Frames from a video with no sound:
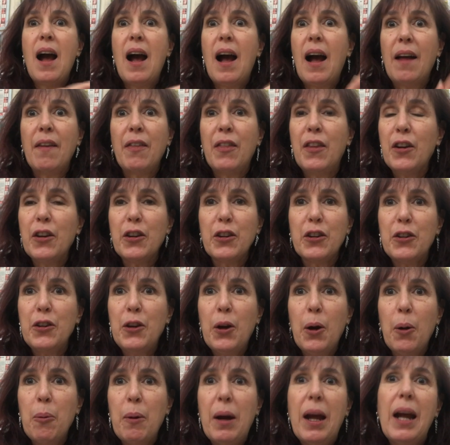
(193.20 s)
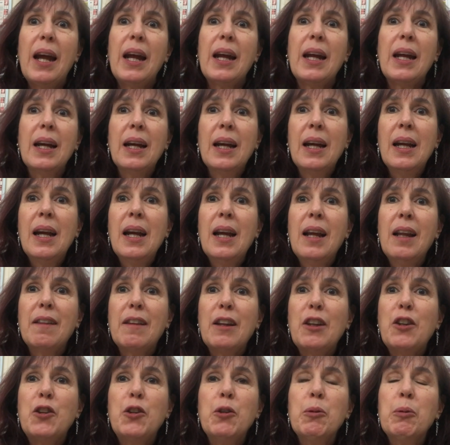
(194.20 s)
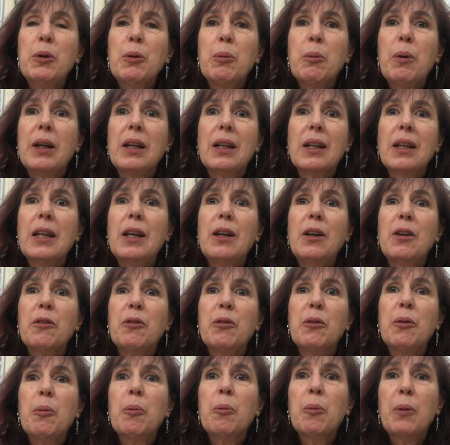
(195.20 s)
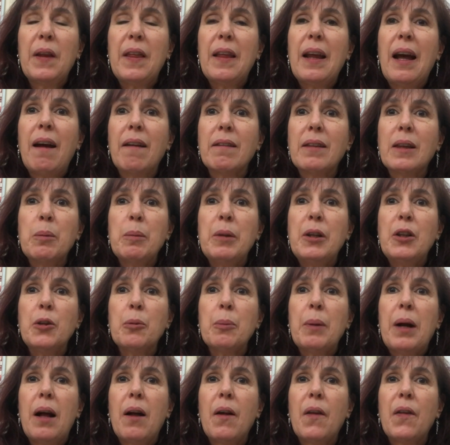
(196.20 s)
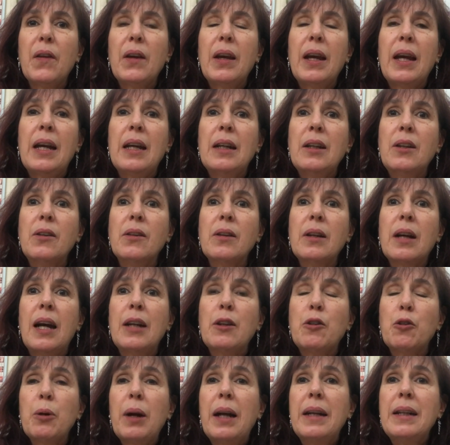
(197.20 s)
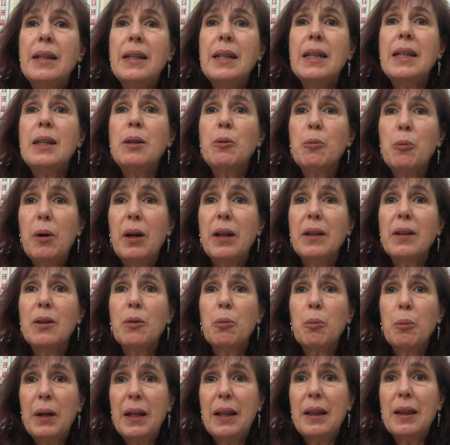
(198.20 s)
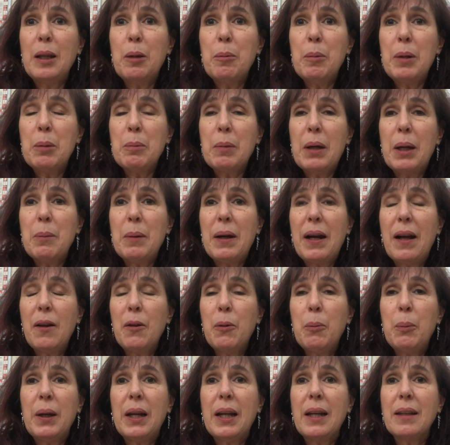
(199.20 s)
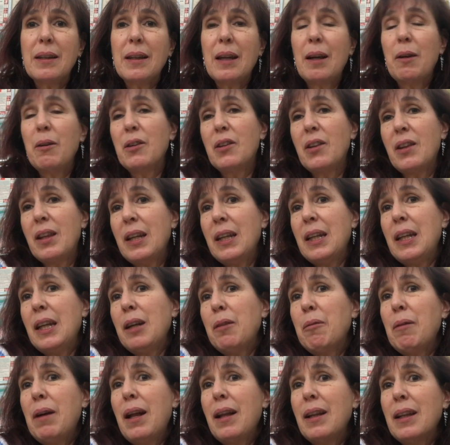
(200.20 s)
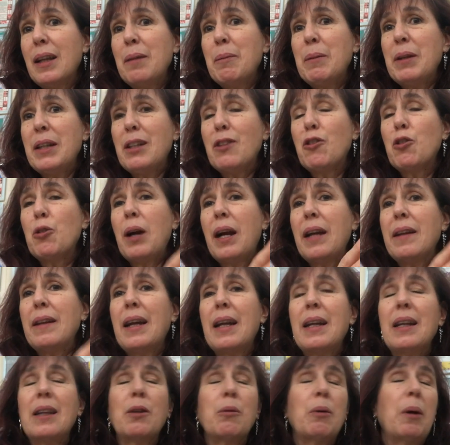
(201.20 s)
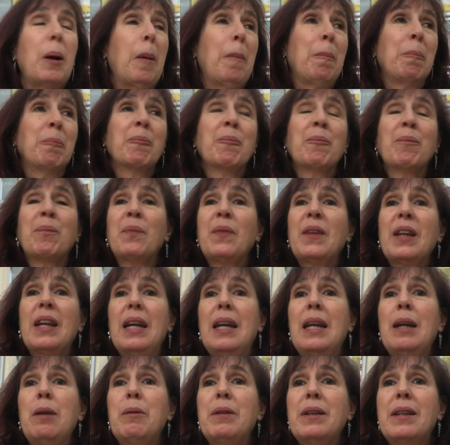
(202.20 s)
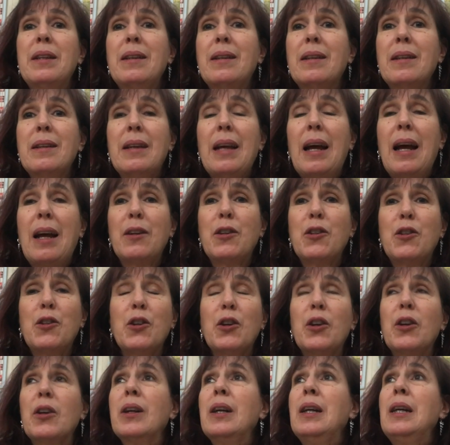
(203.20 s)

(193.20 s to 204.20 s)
there's no way that you would want to live without them in your mouth. And I tried to eat once with them in my mouth because I was thinking, well, let me try that as well. It was a disaster.